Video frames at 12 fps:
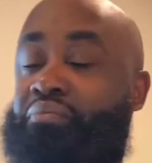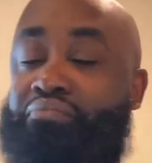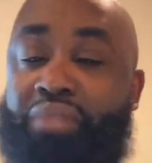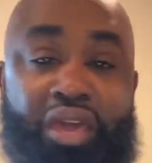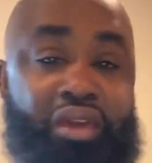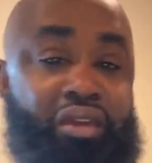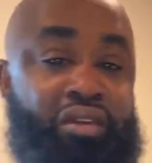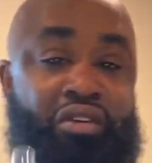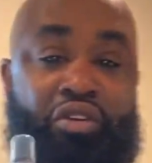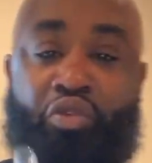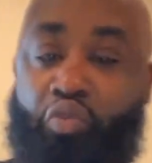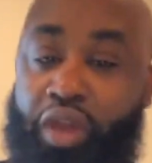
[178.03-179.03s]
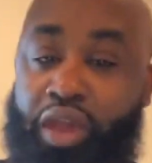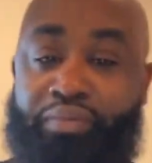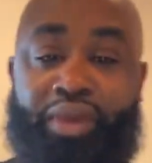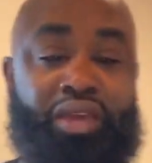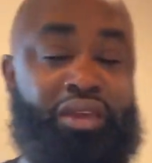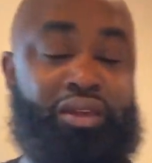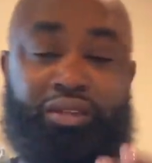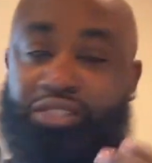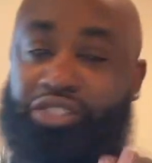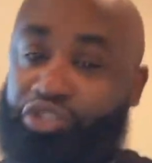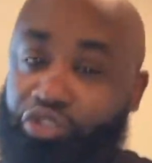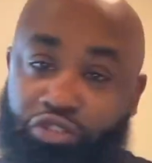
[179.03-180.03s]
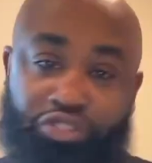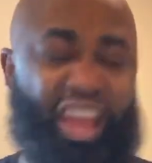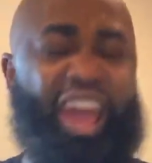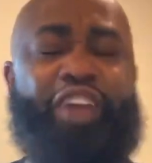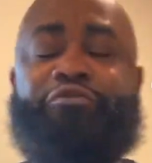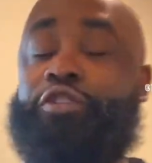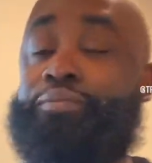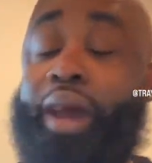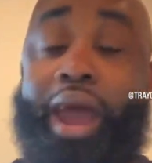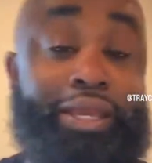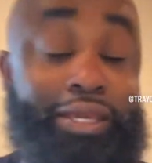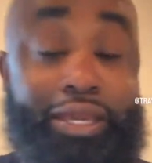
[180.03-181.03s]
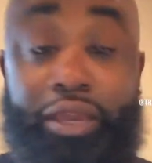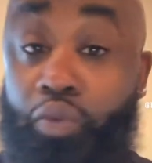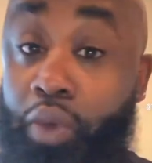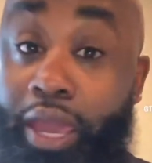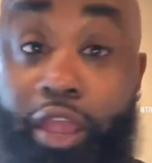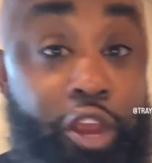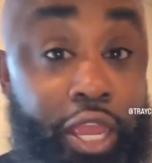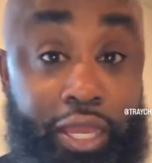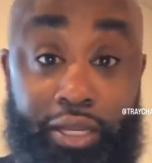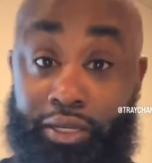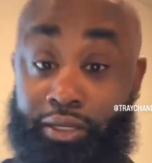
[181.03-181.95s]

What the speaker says: Men, women, children, everybody can wear it.